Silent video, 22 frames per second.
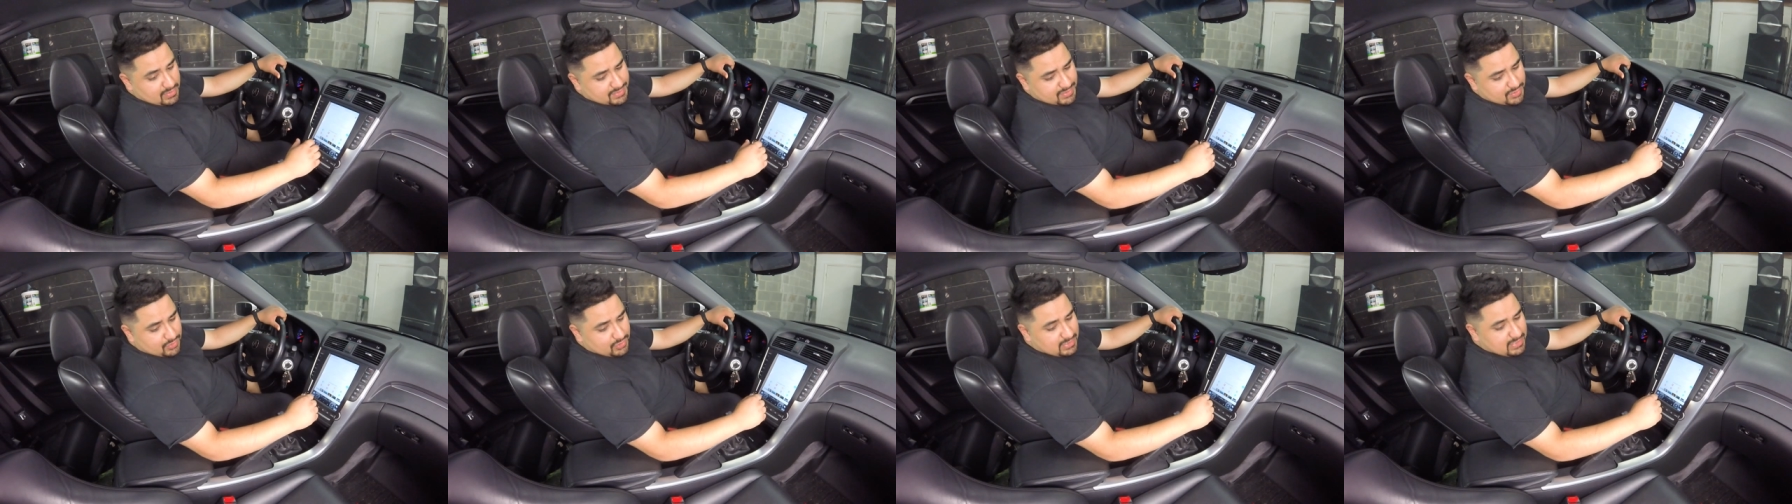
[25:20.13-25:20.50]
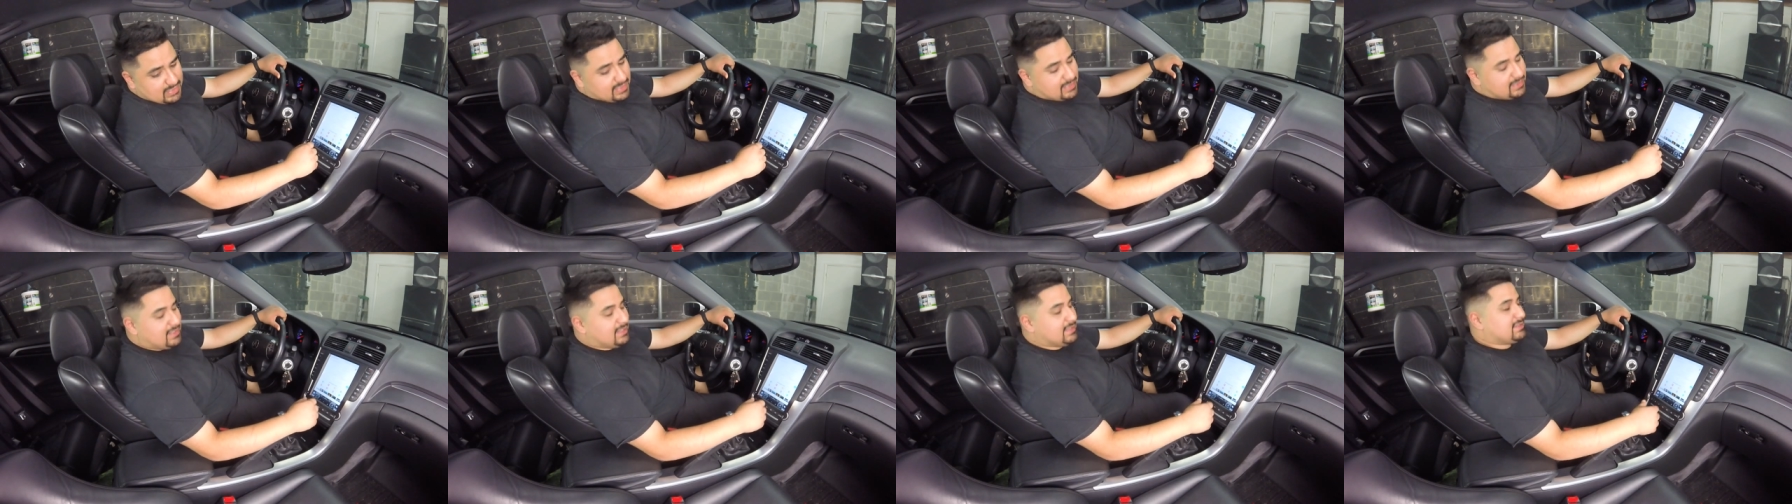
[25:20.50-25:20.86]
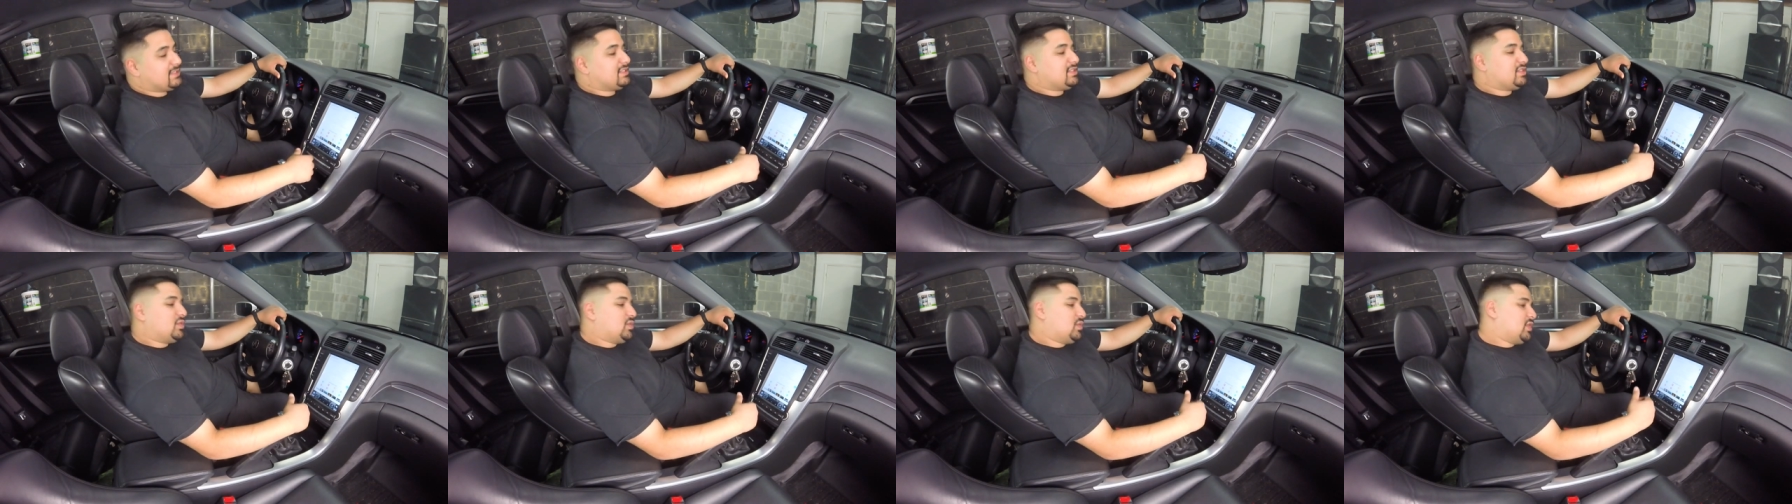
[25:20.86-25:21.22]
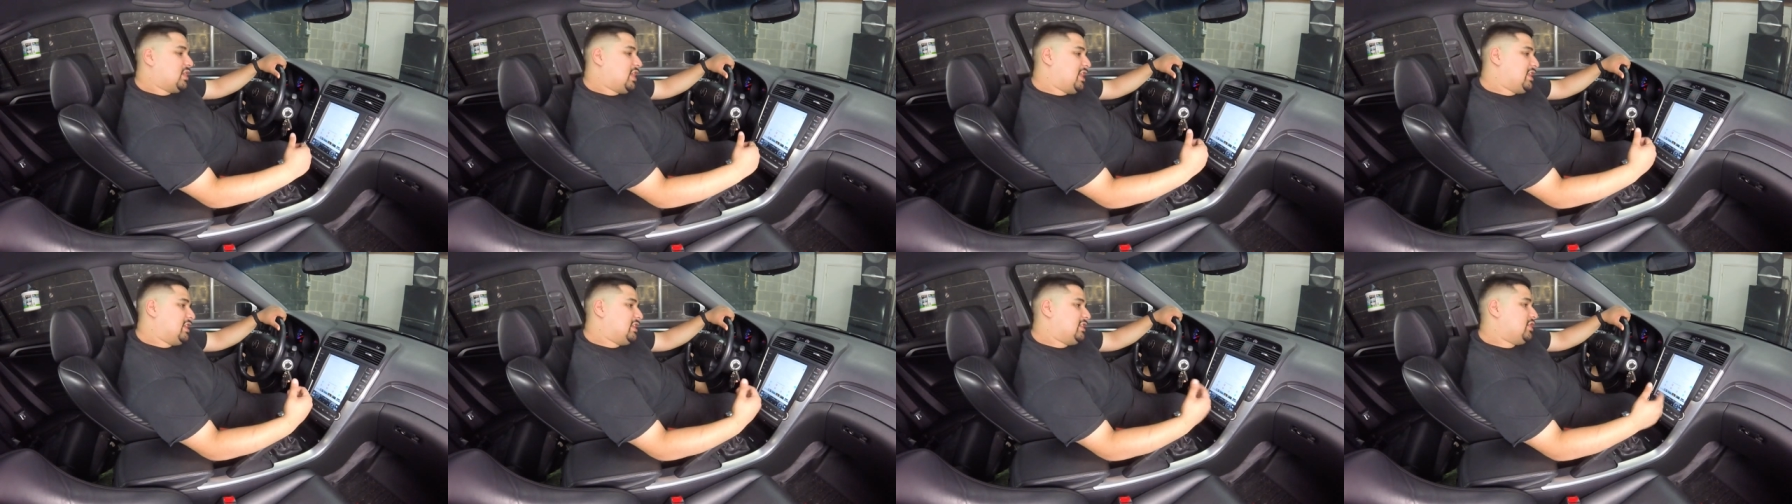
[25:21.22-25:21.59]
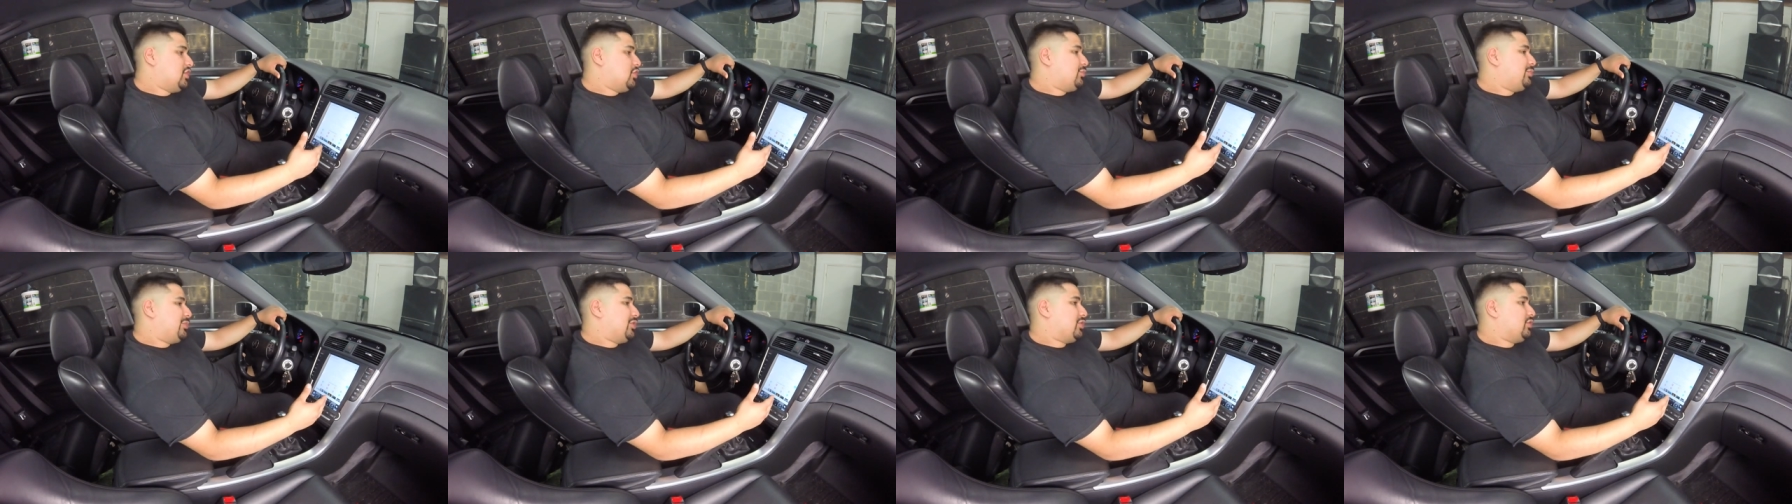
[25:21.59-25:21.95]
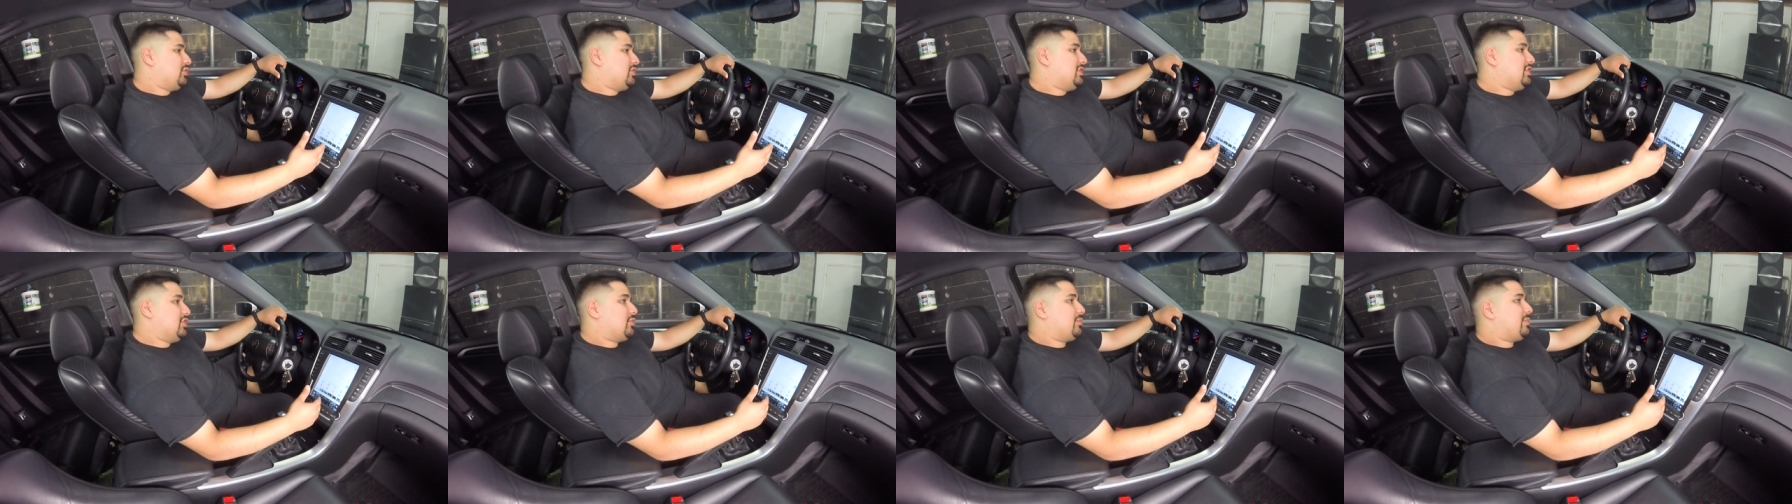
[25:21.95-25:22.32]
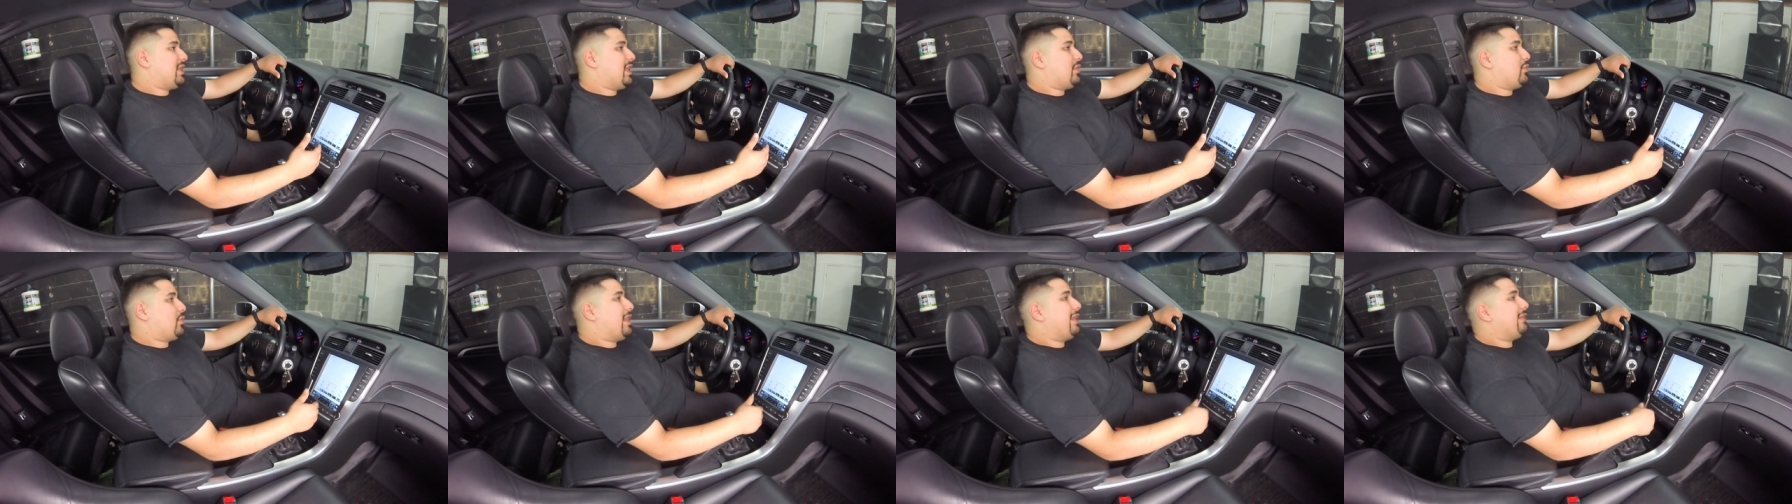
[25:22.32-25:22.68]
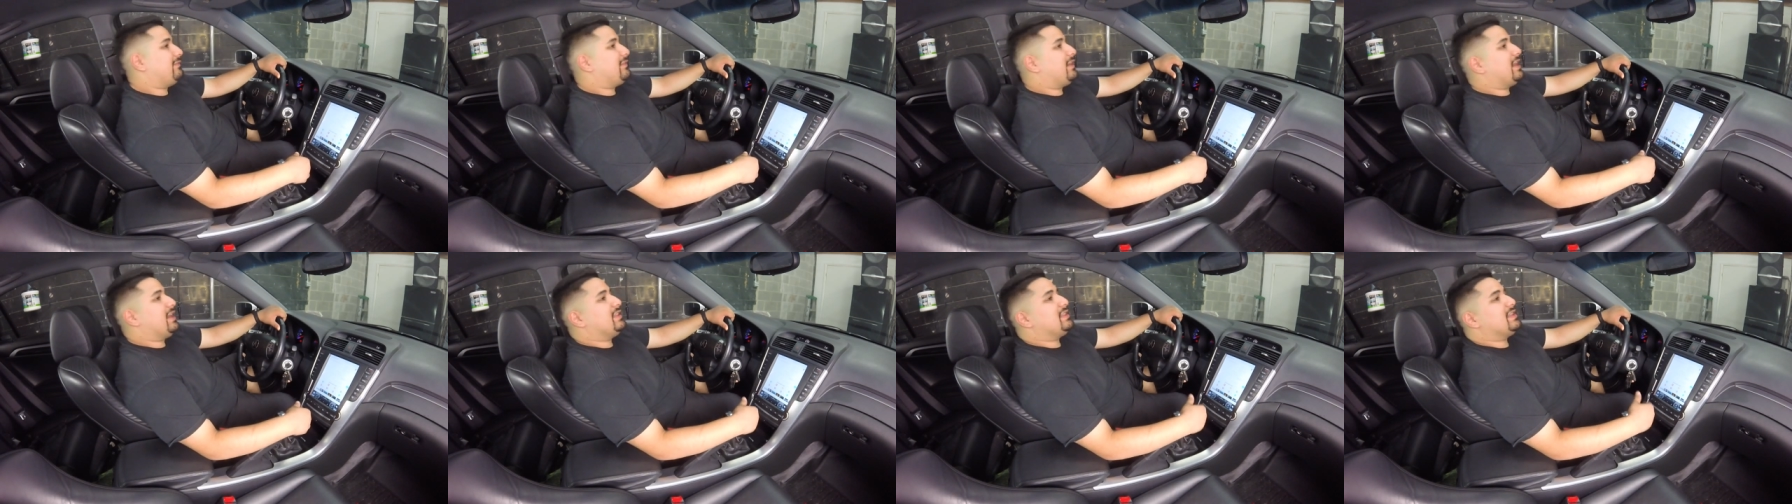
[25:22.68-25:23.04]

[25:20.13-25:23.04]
so you can connect it to any near nearby Wi-Fi.